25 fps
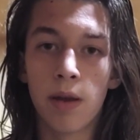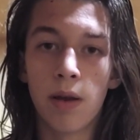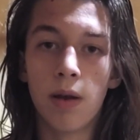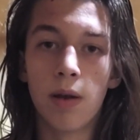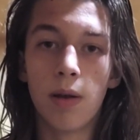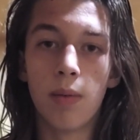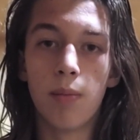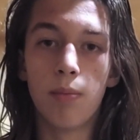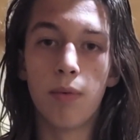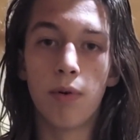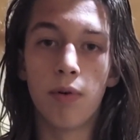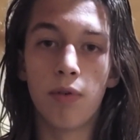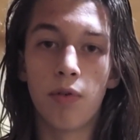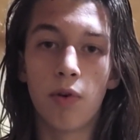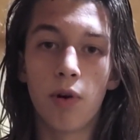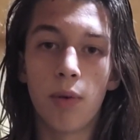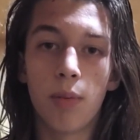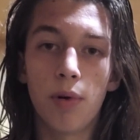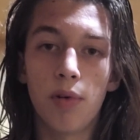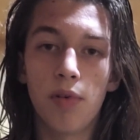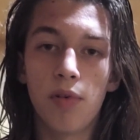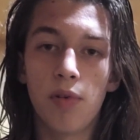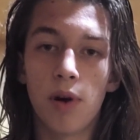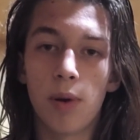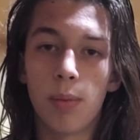Before
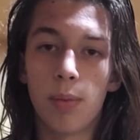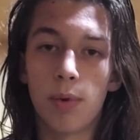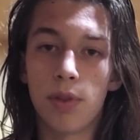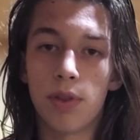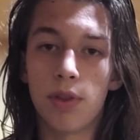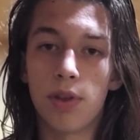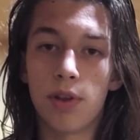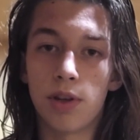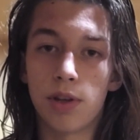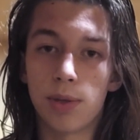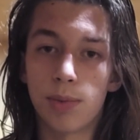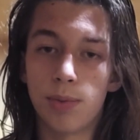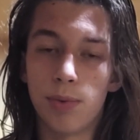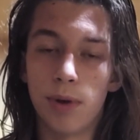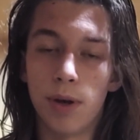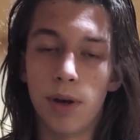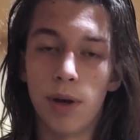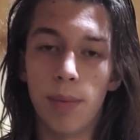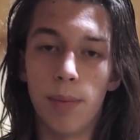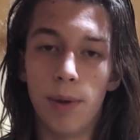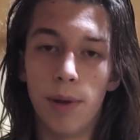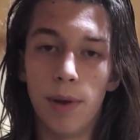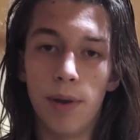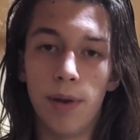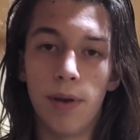performing the
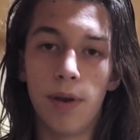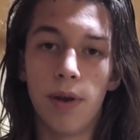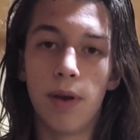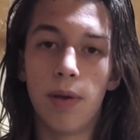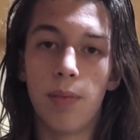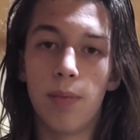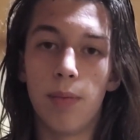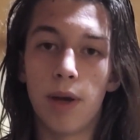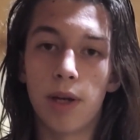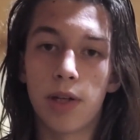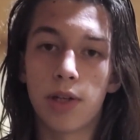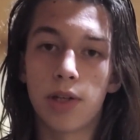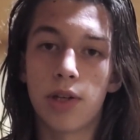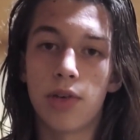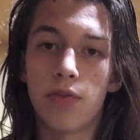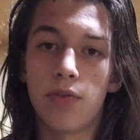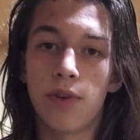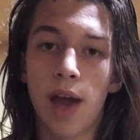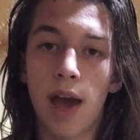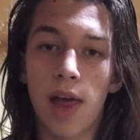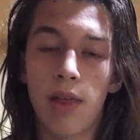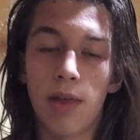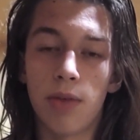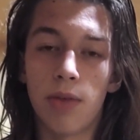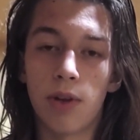experiment, make sure you've
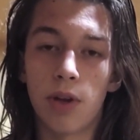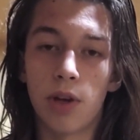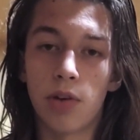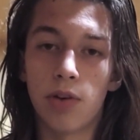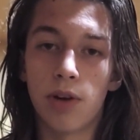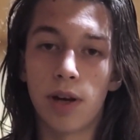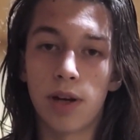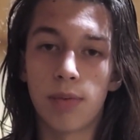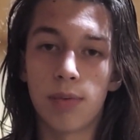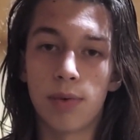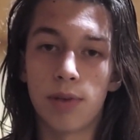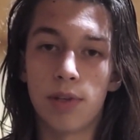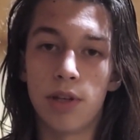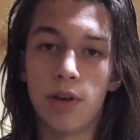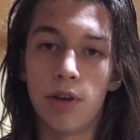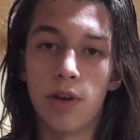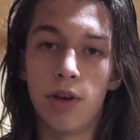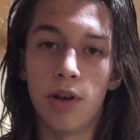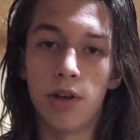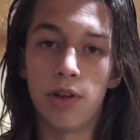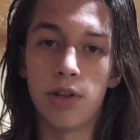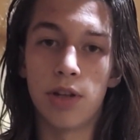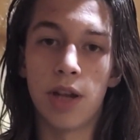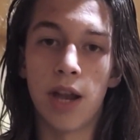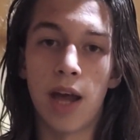gathered the correct materials
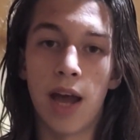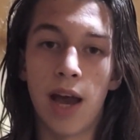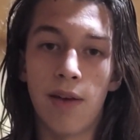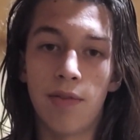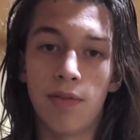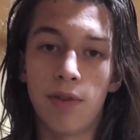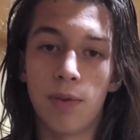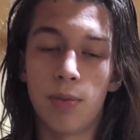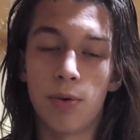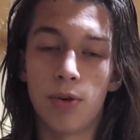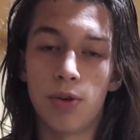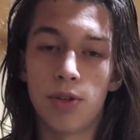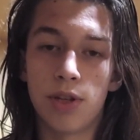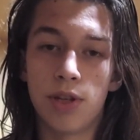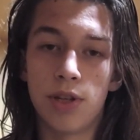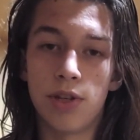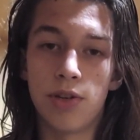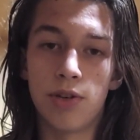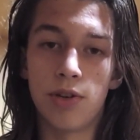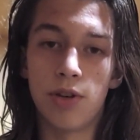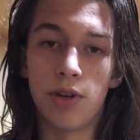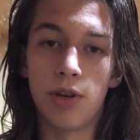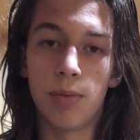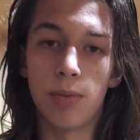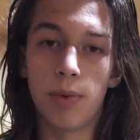and have the procedure
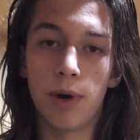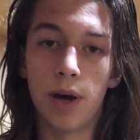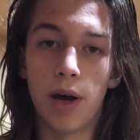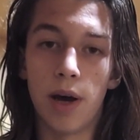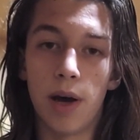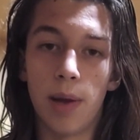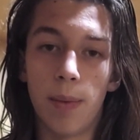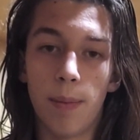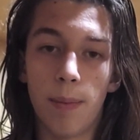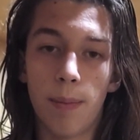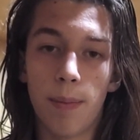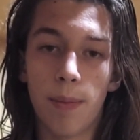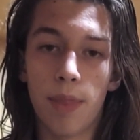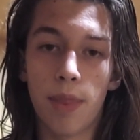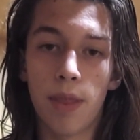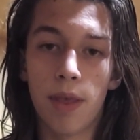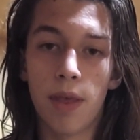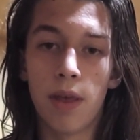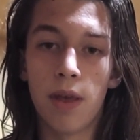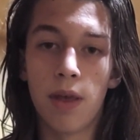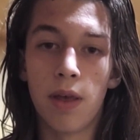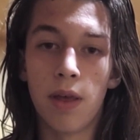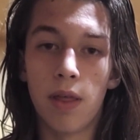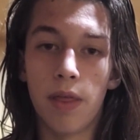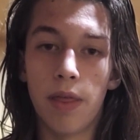nearby.
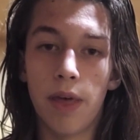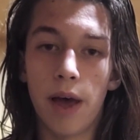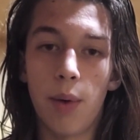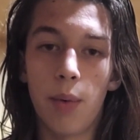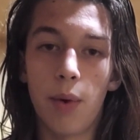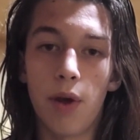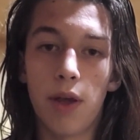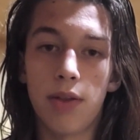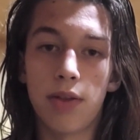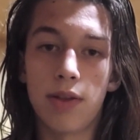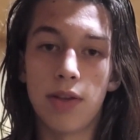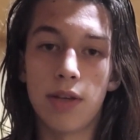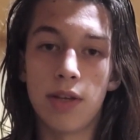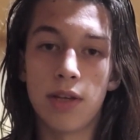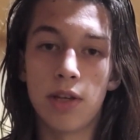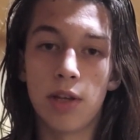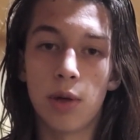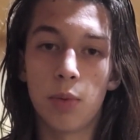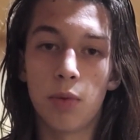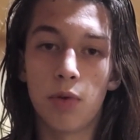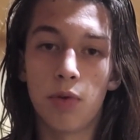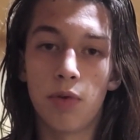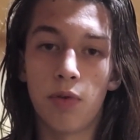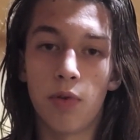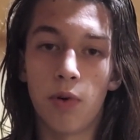That way it's easy to
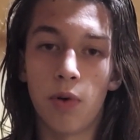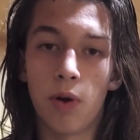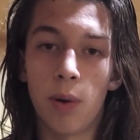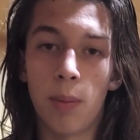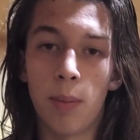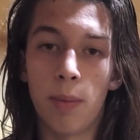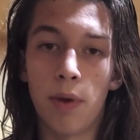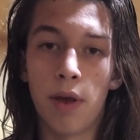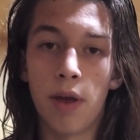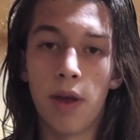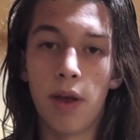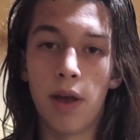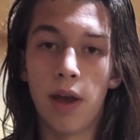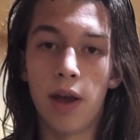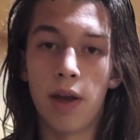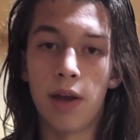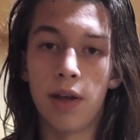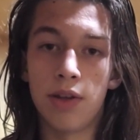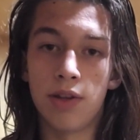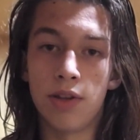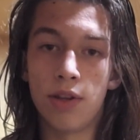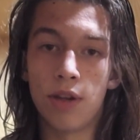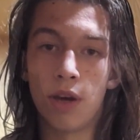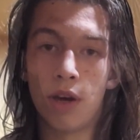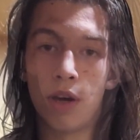perform and easy
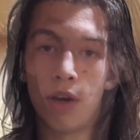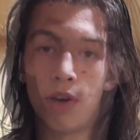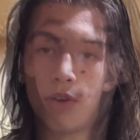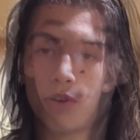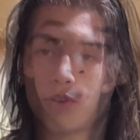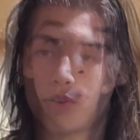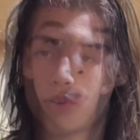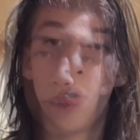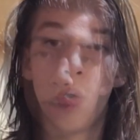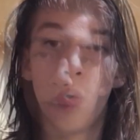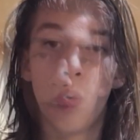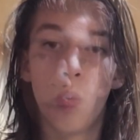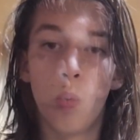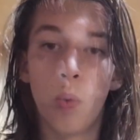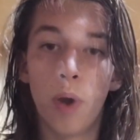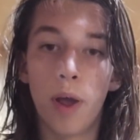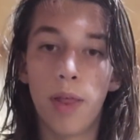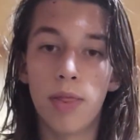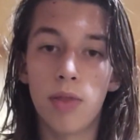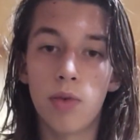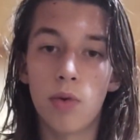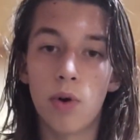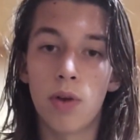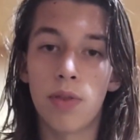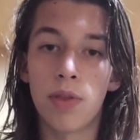to understand. When
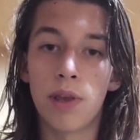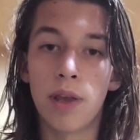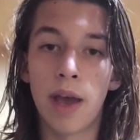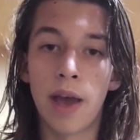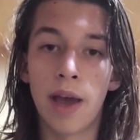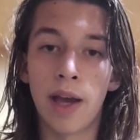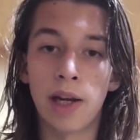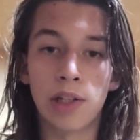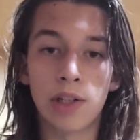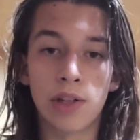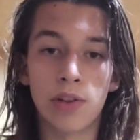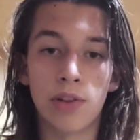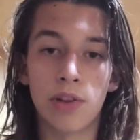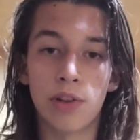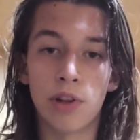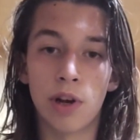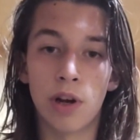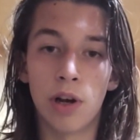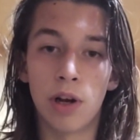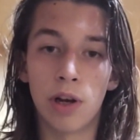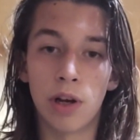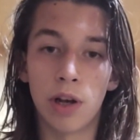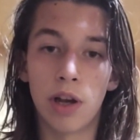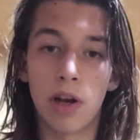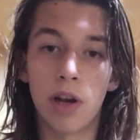throwing the eggs at the
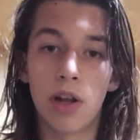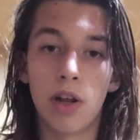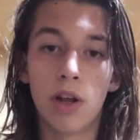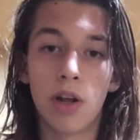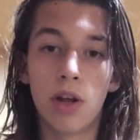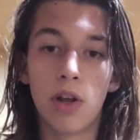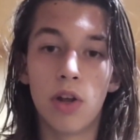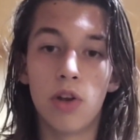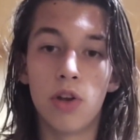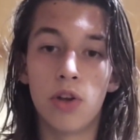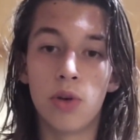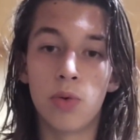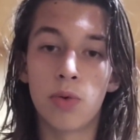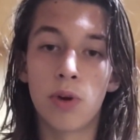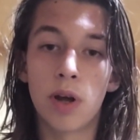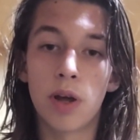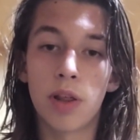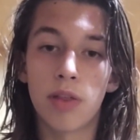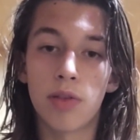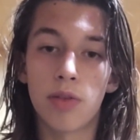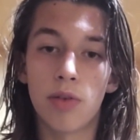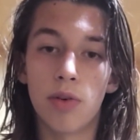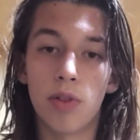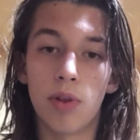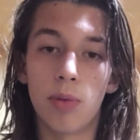target, do not
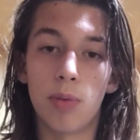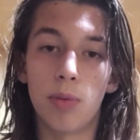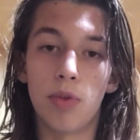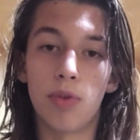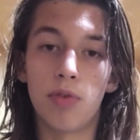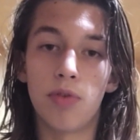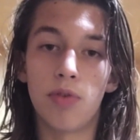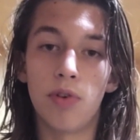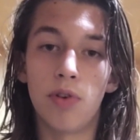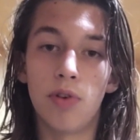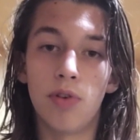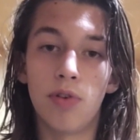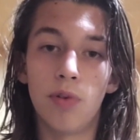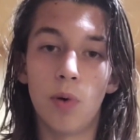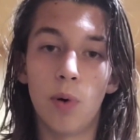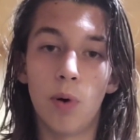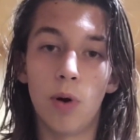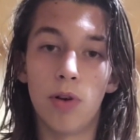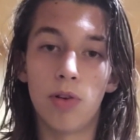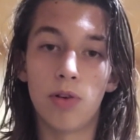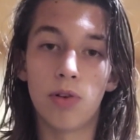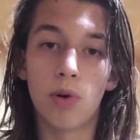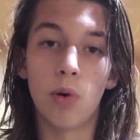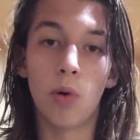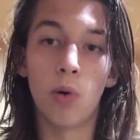throw them with full force
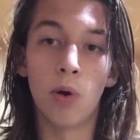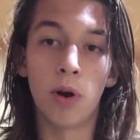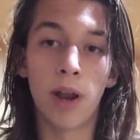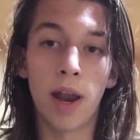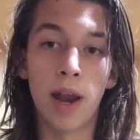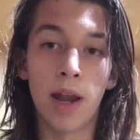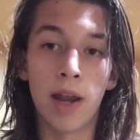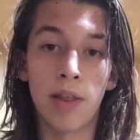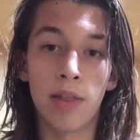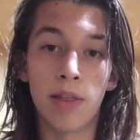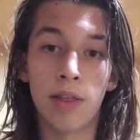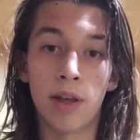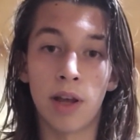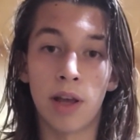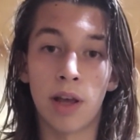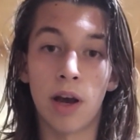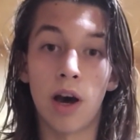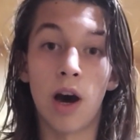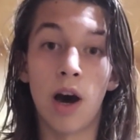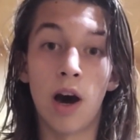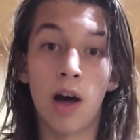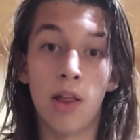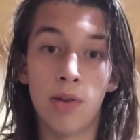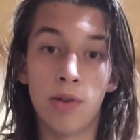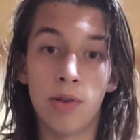or at anything
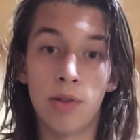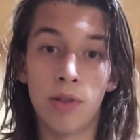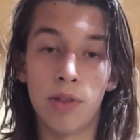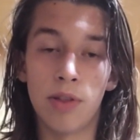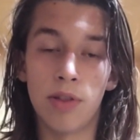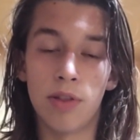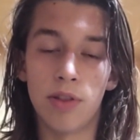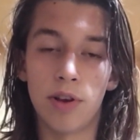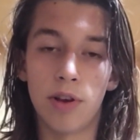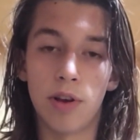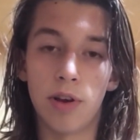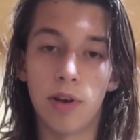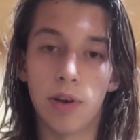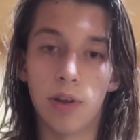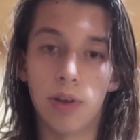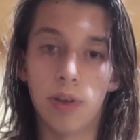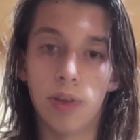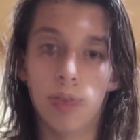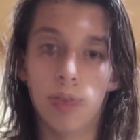other than the target.